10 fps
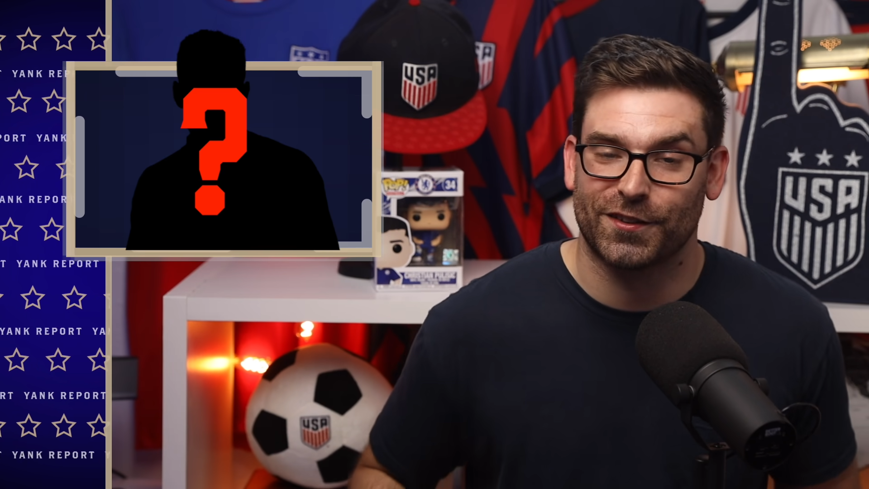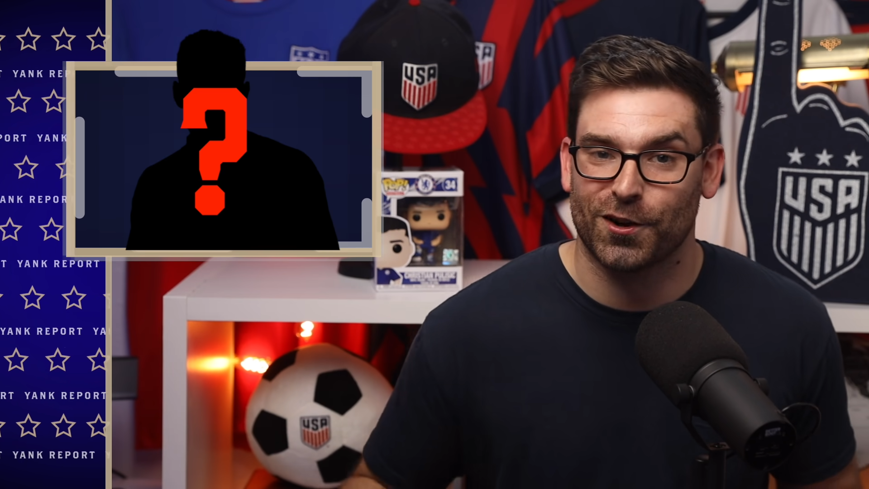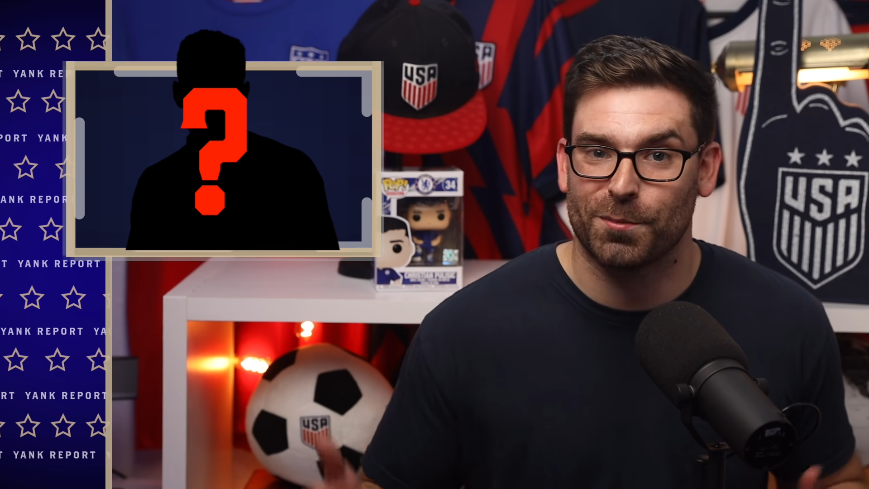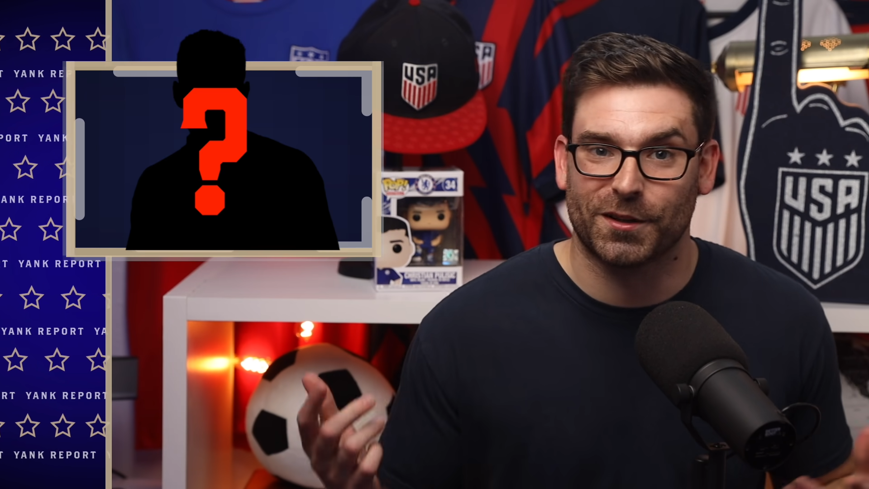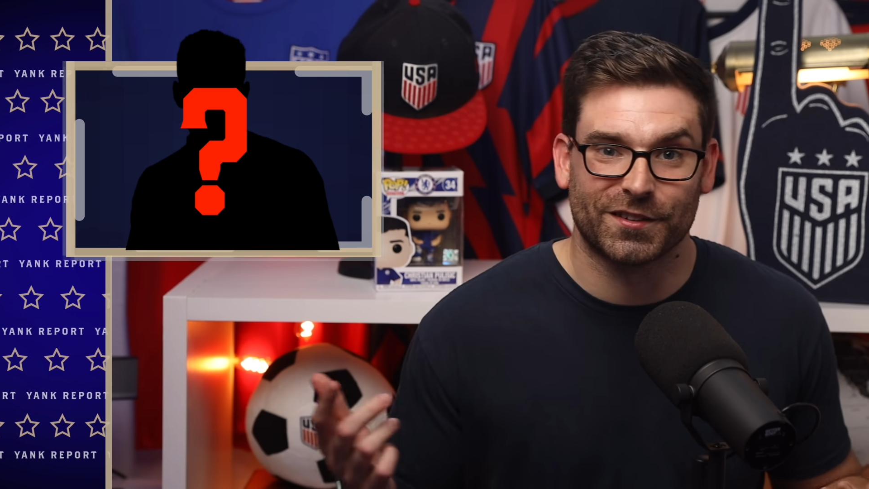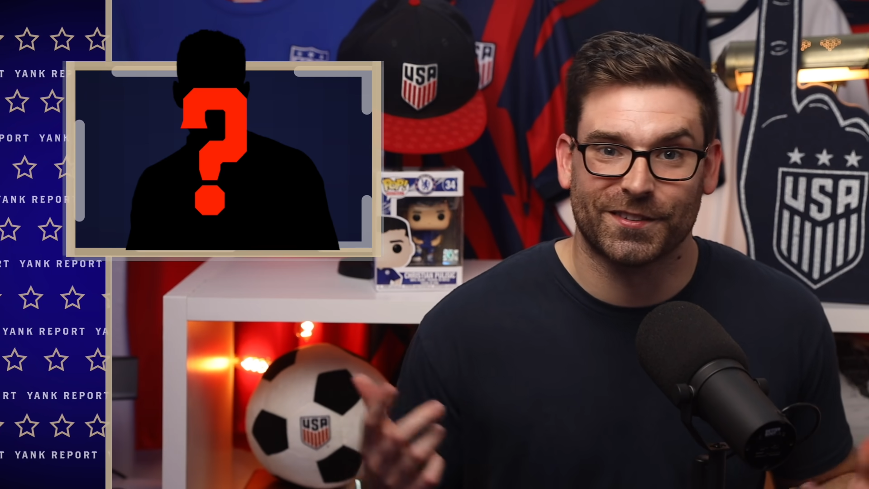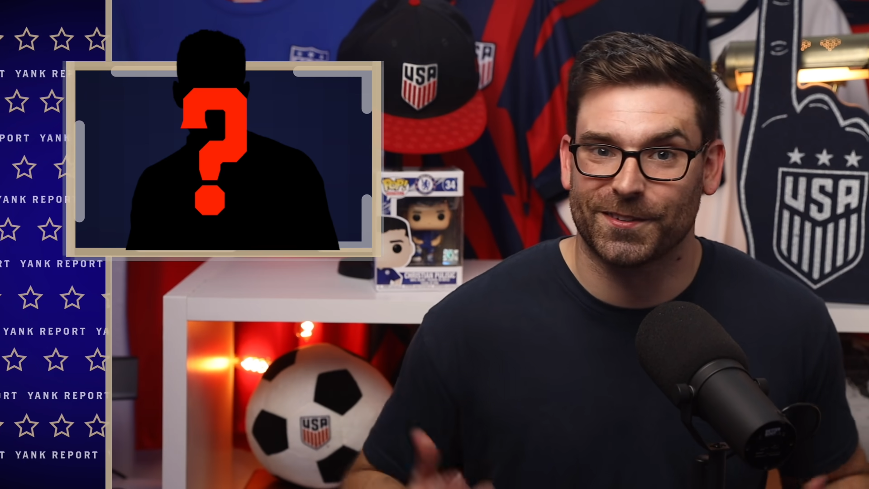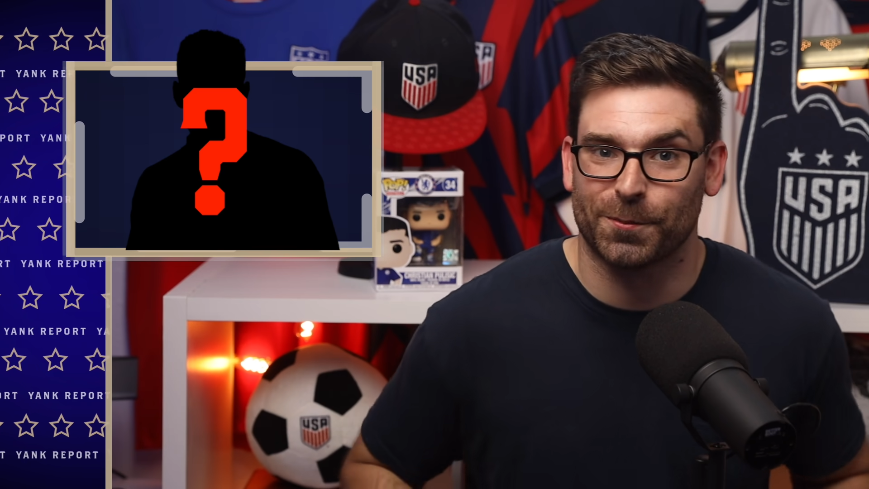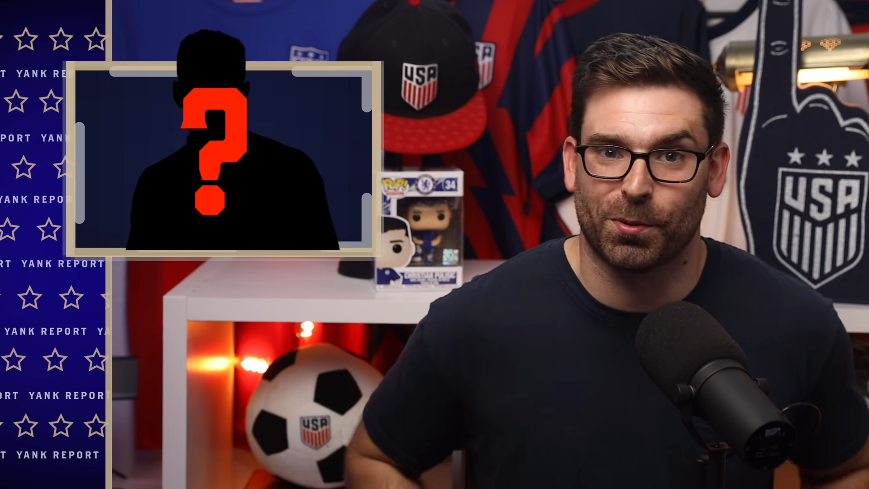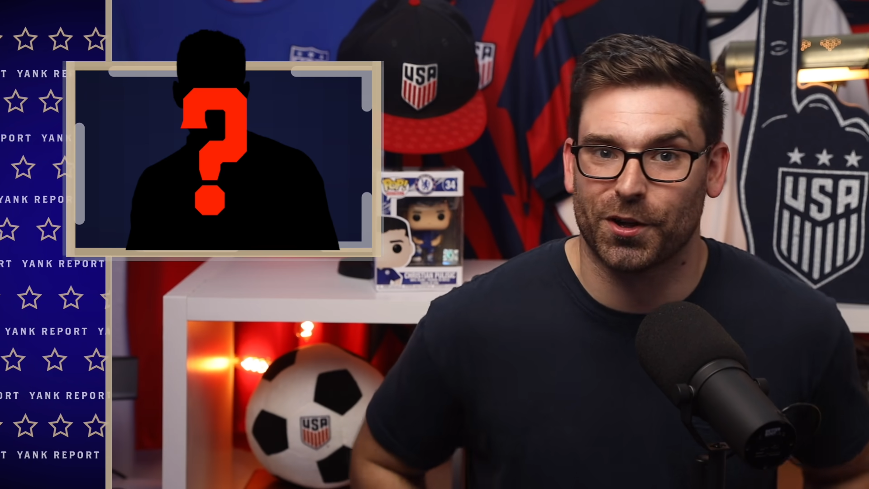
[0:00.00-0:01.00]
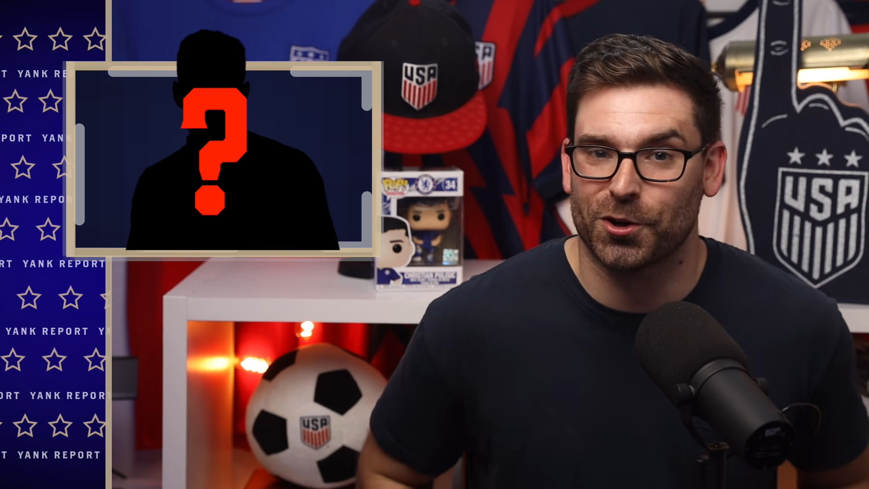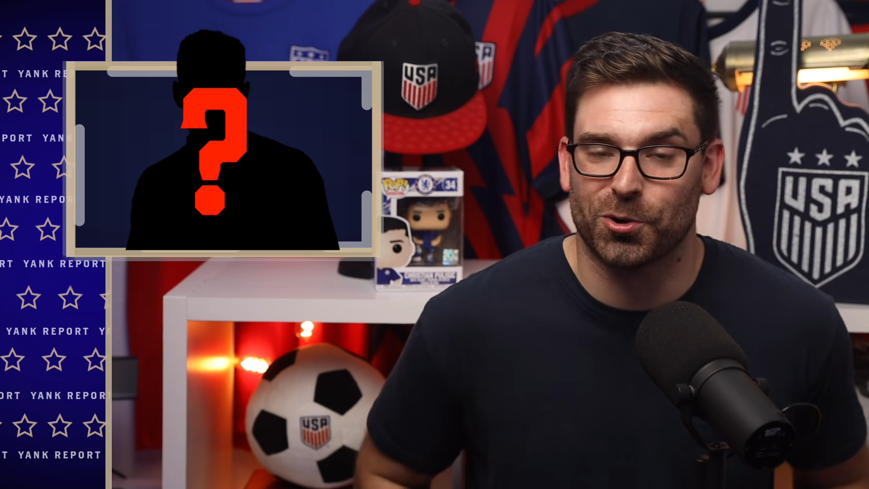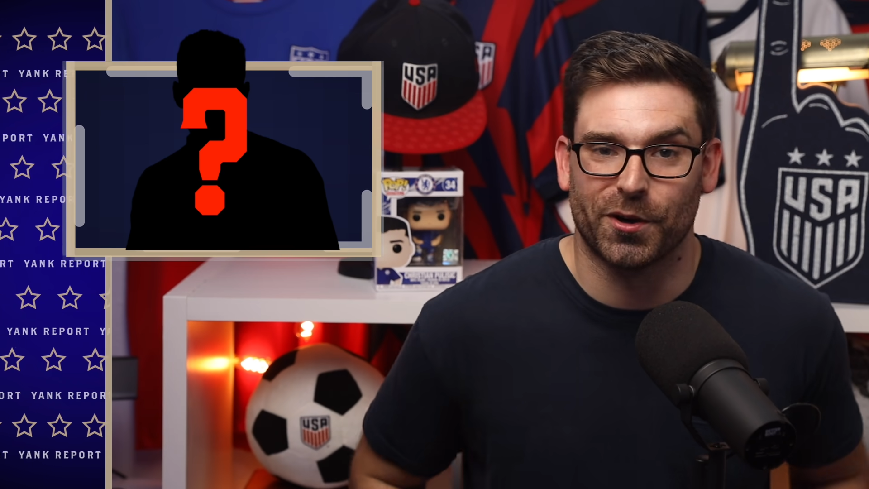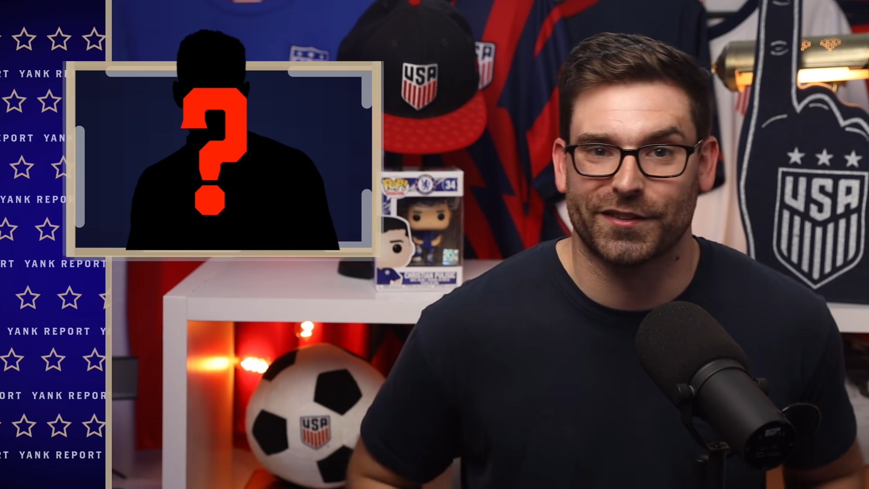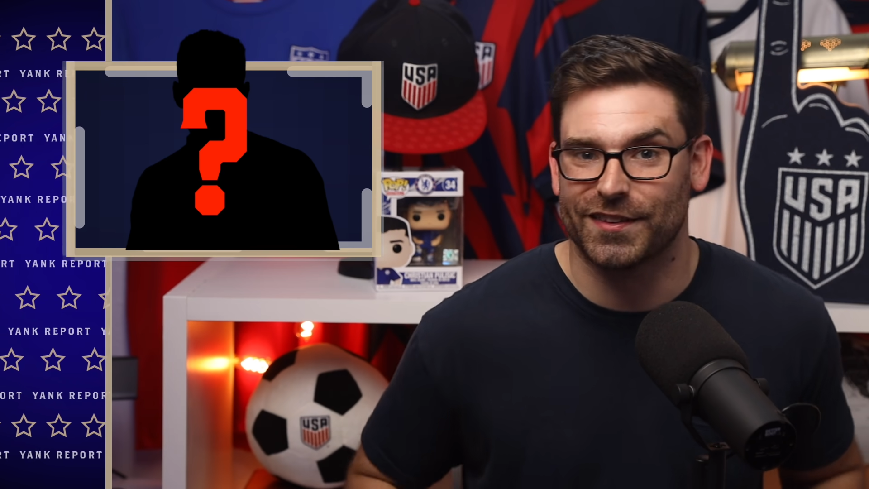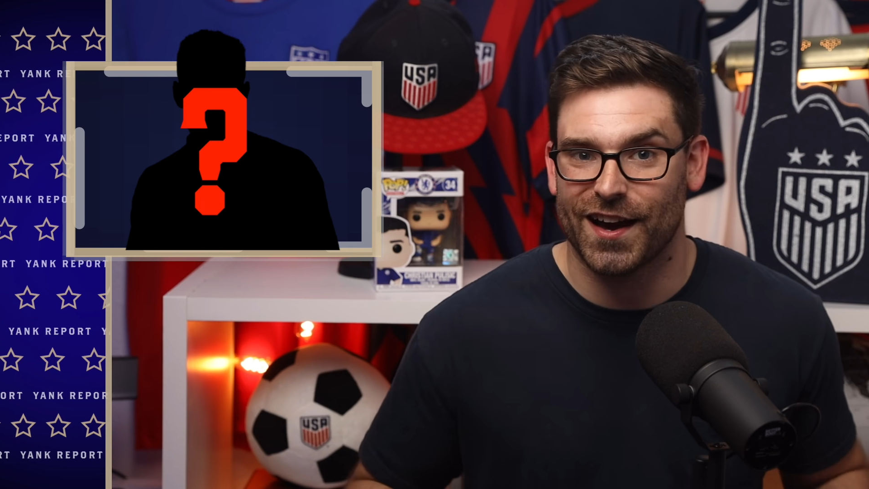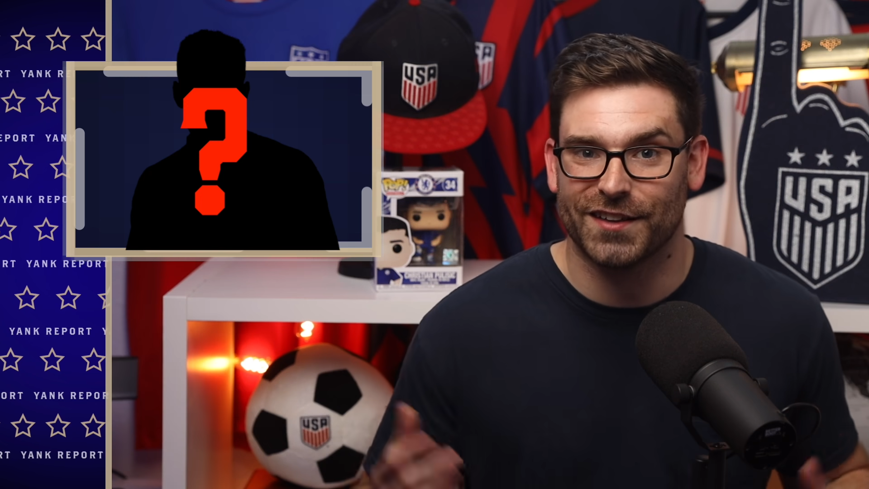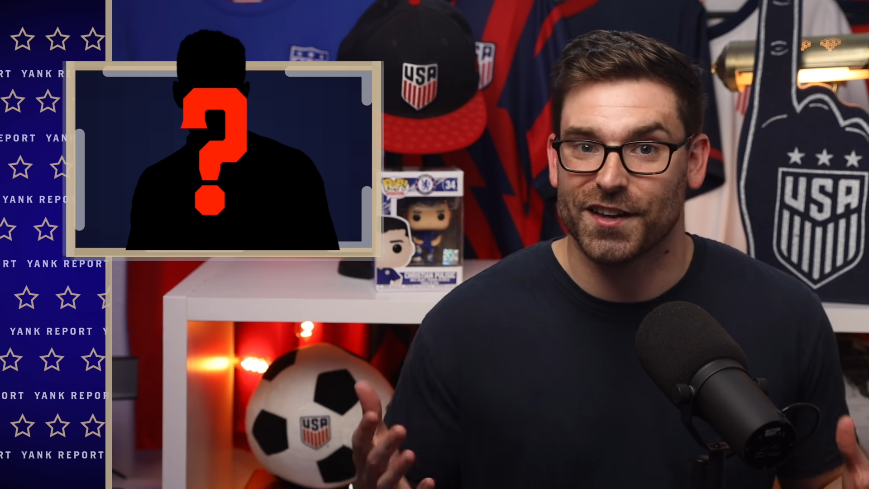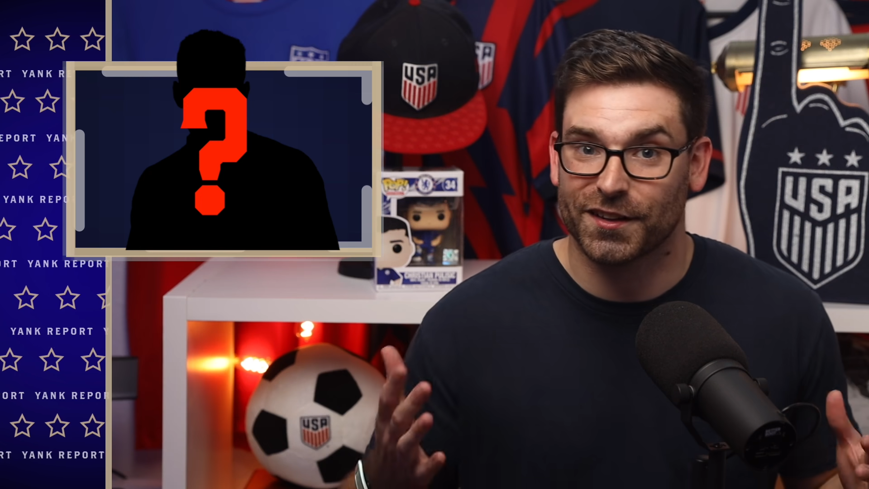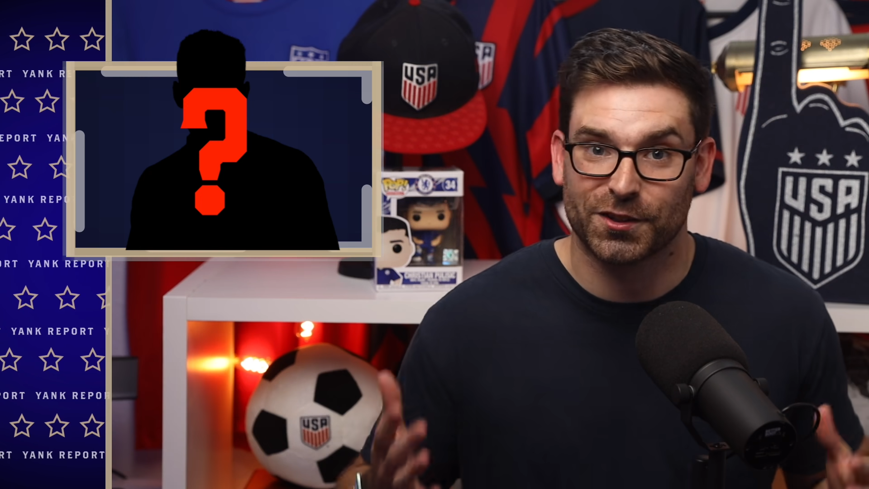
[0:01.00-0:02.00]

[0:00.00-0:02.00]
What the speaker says: here because this is a player who has not yet